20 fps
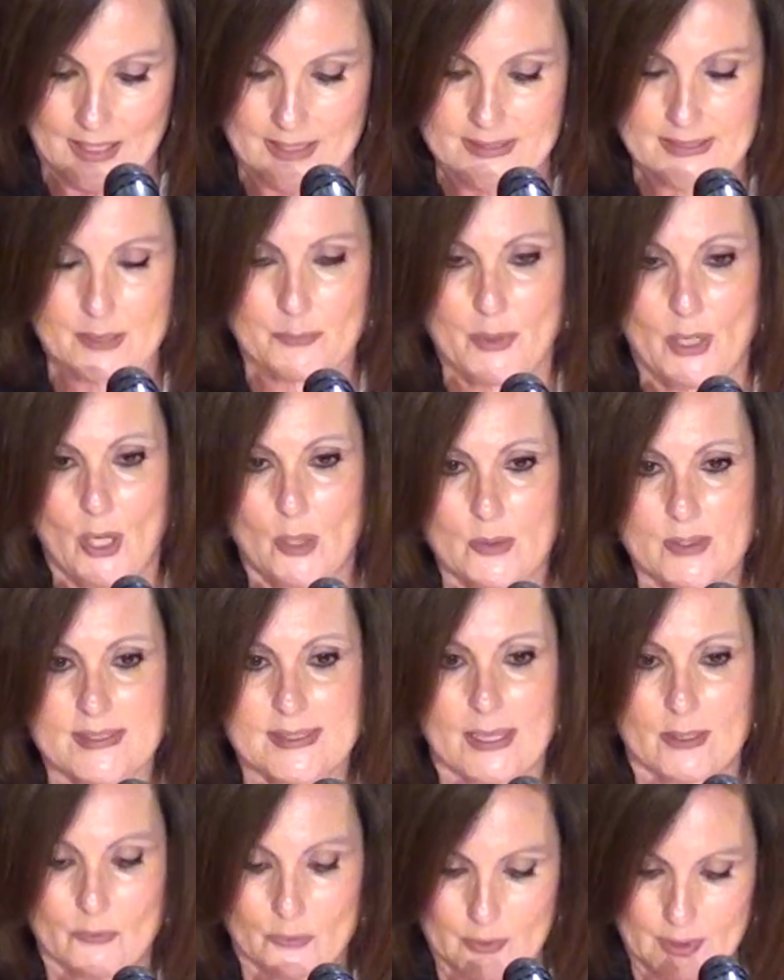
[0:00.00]
Suppose
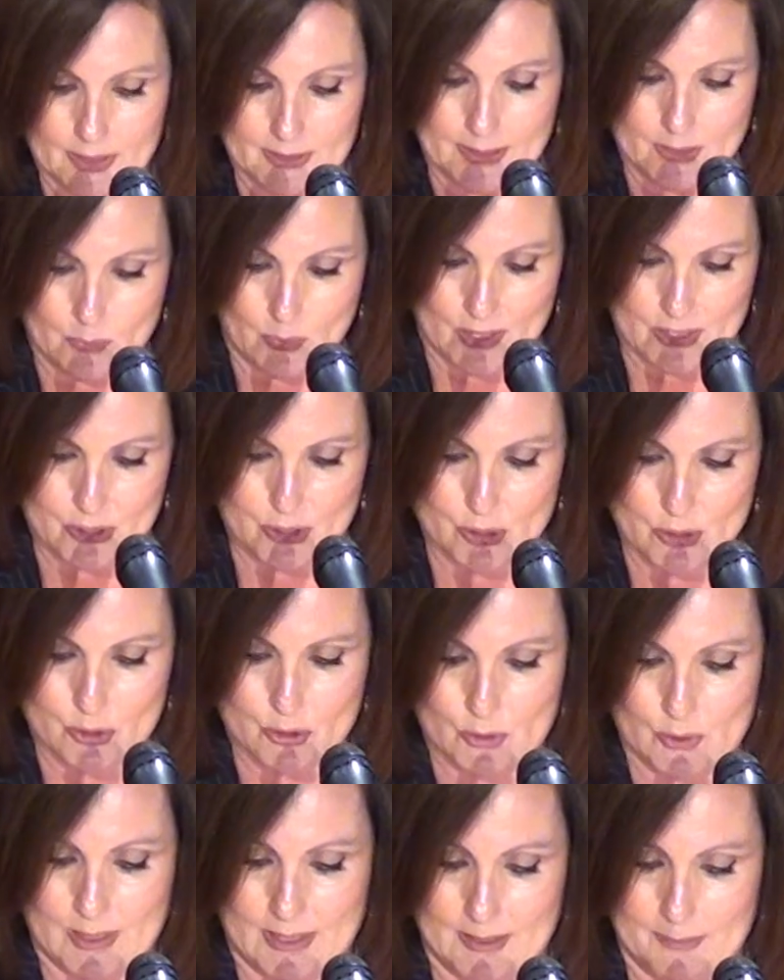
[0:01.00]
that really was your
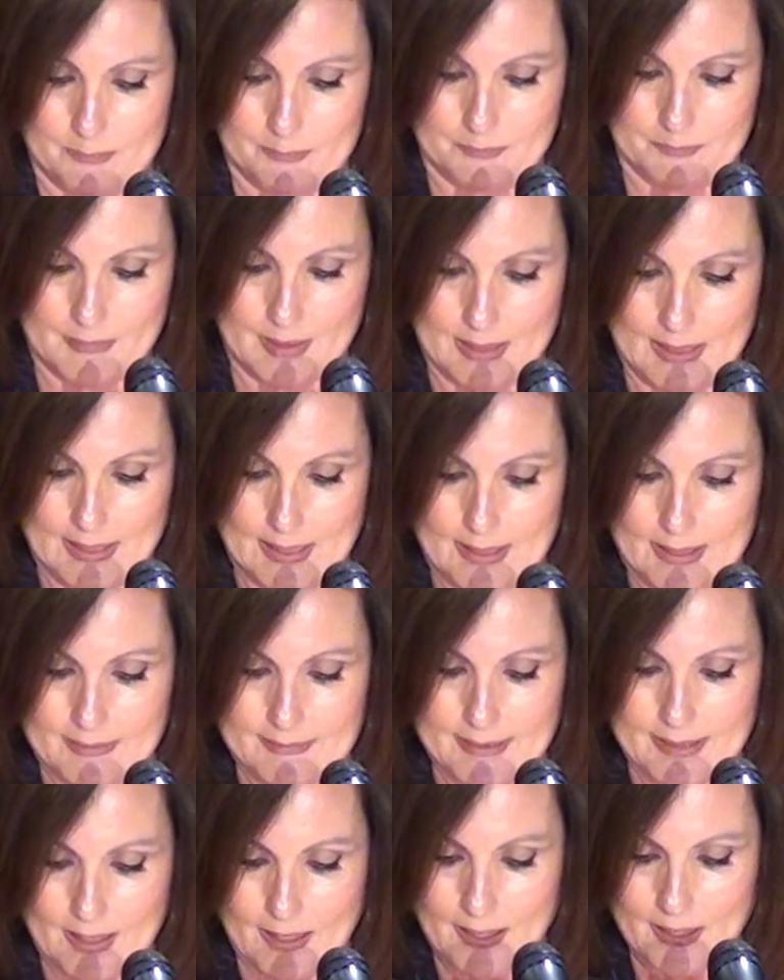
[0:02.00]
dream.
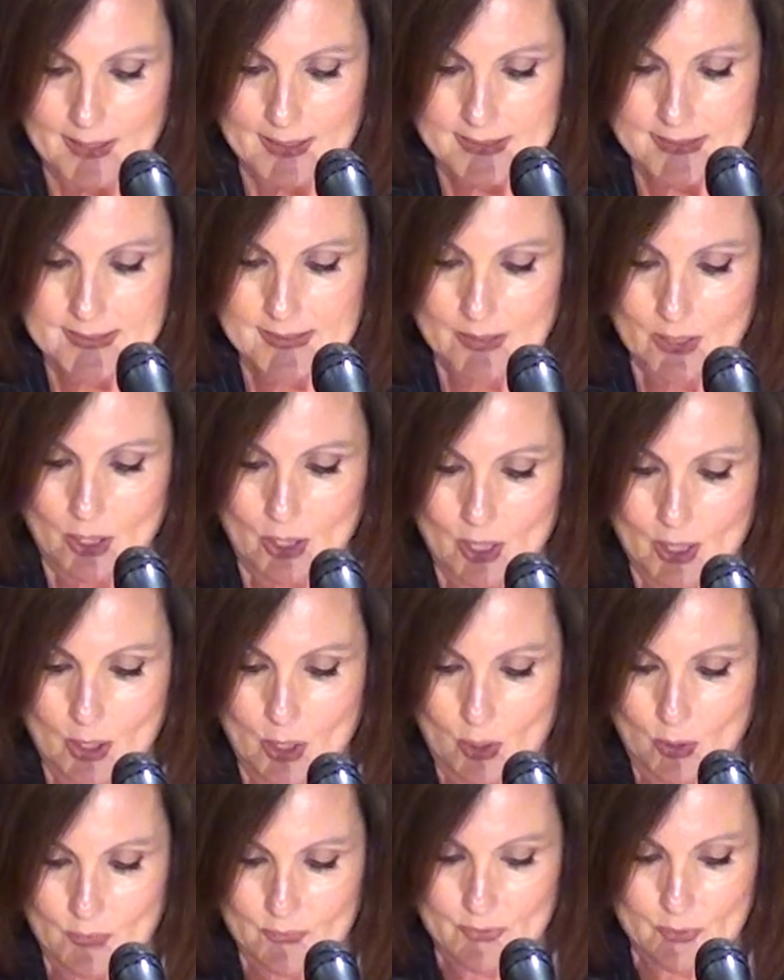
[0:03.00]
The odds are
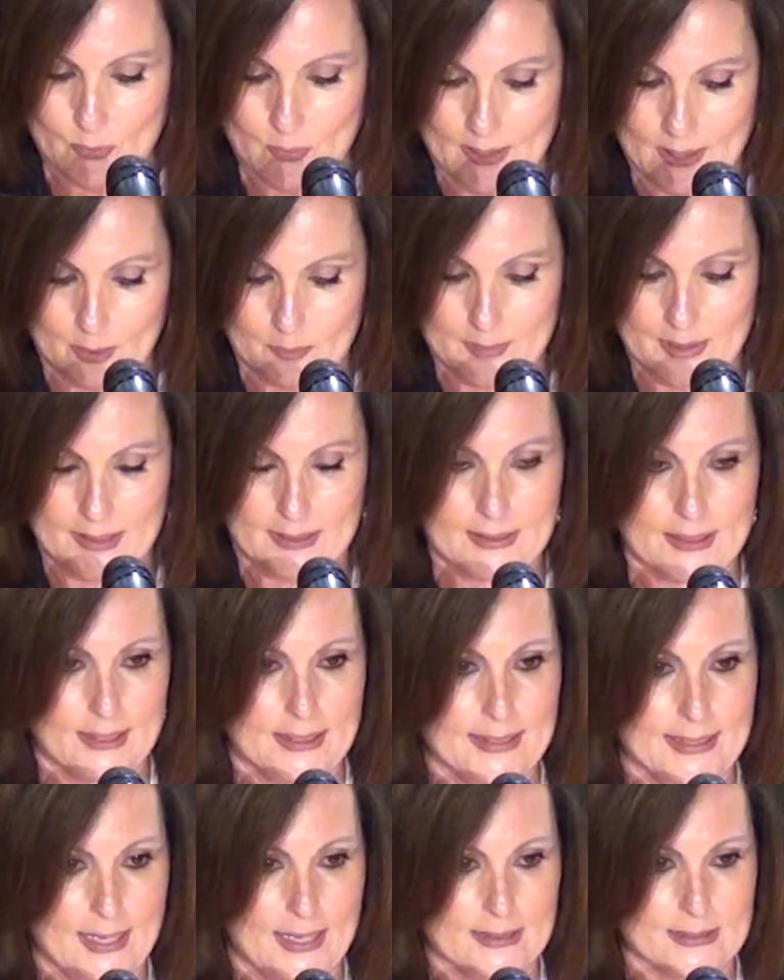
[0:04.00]
overwhelming
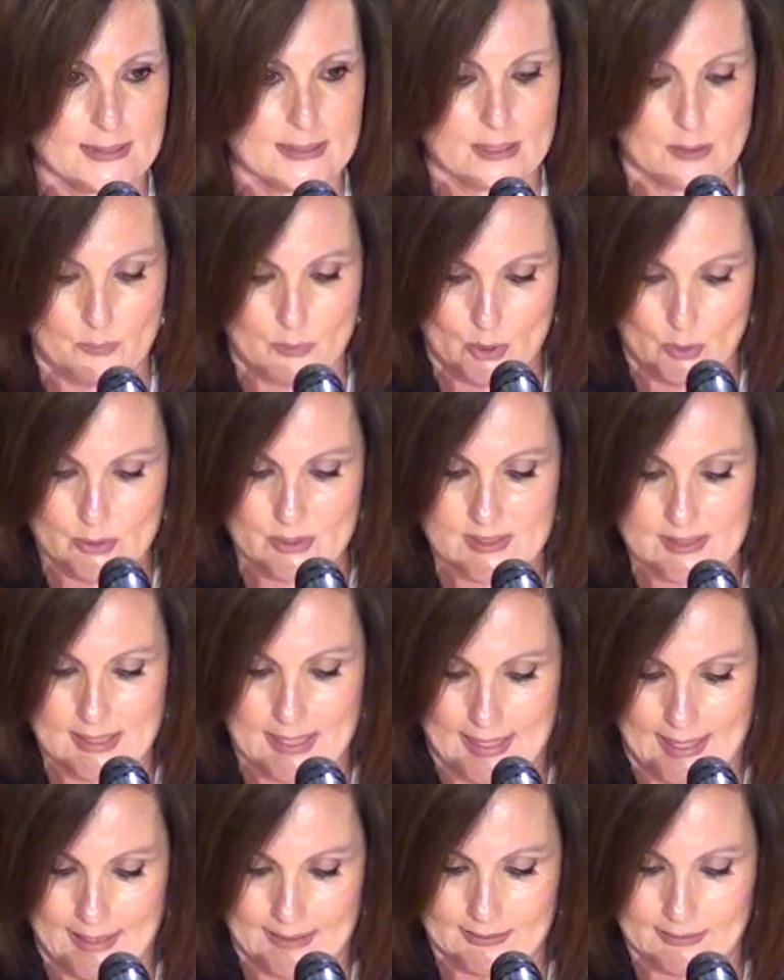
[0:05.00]
against most
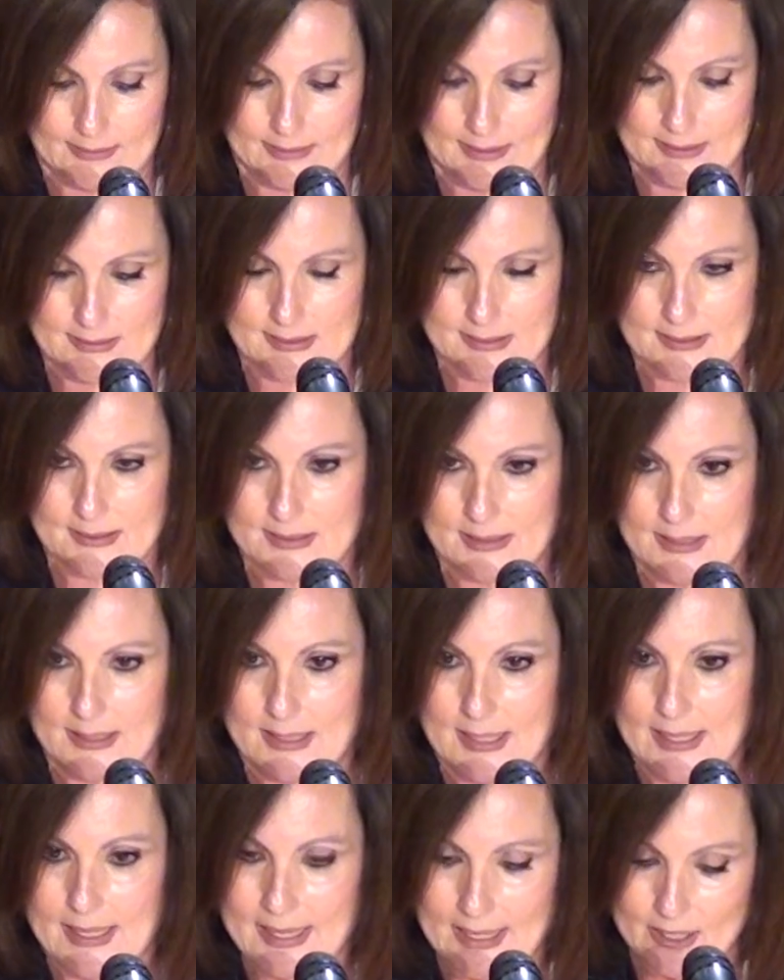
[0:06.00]
athletes.
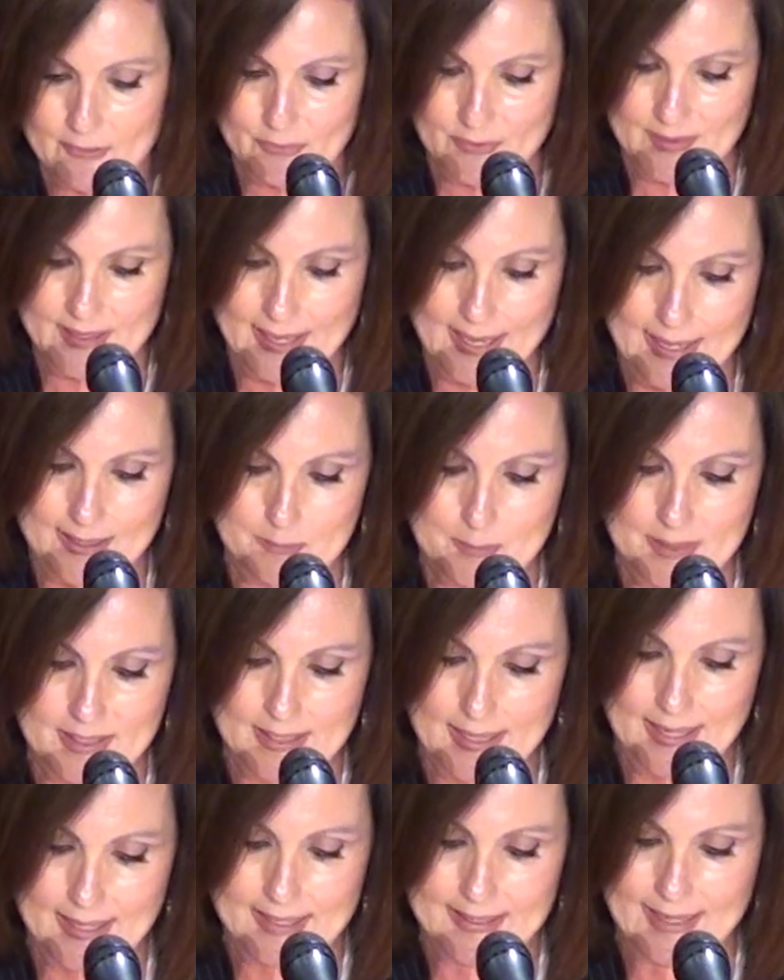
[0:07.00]
If the
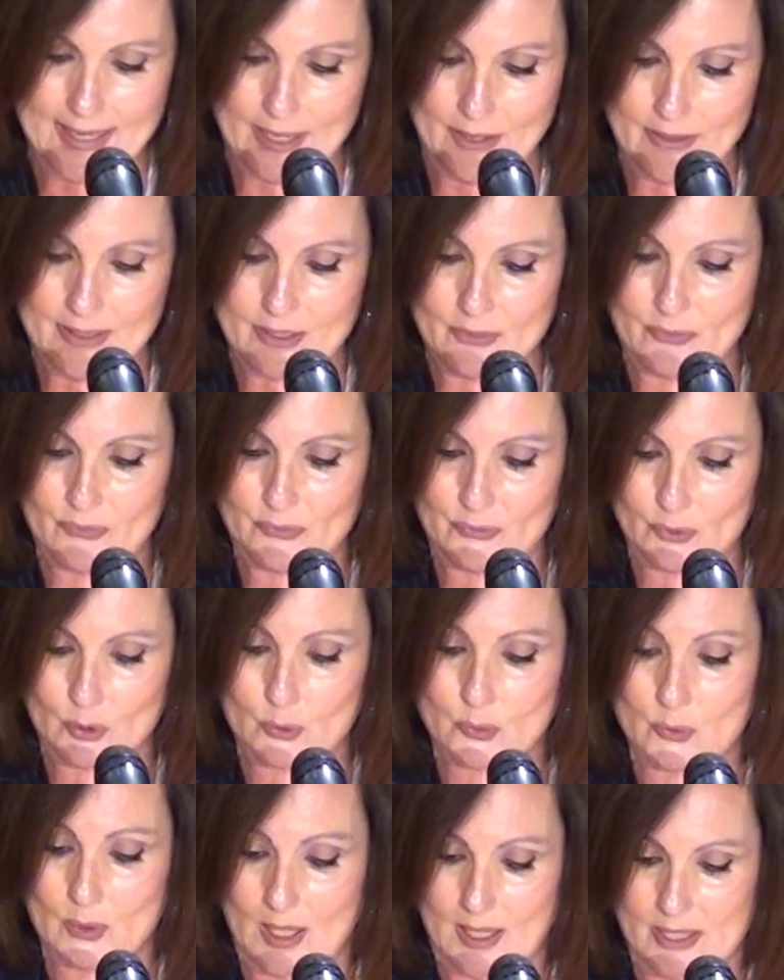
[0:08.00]
NBA carried a full
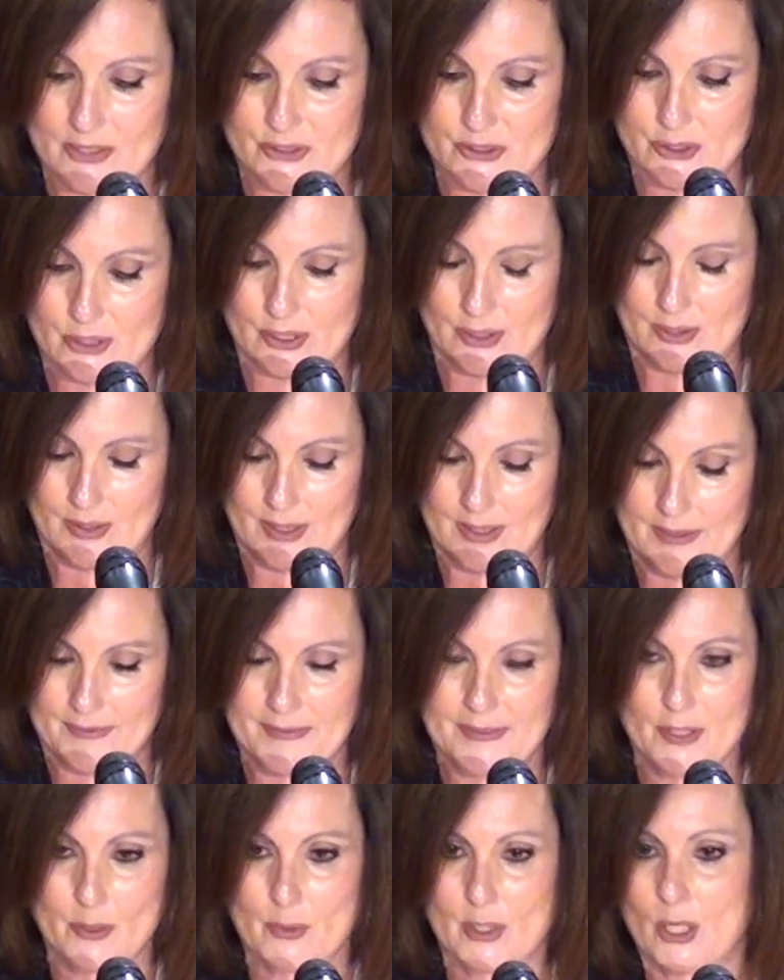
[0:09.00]
roster,
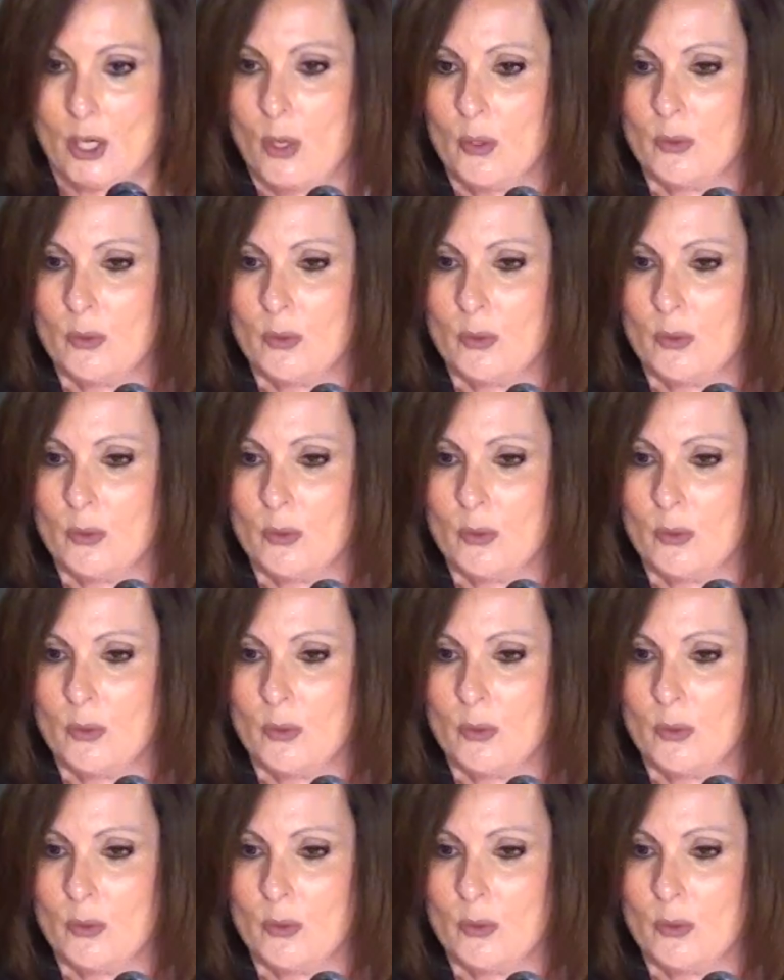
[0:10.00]
there would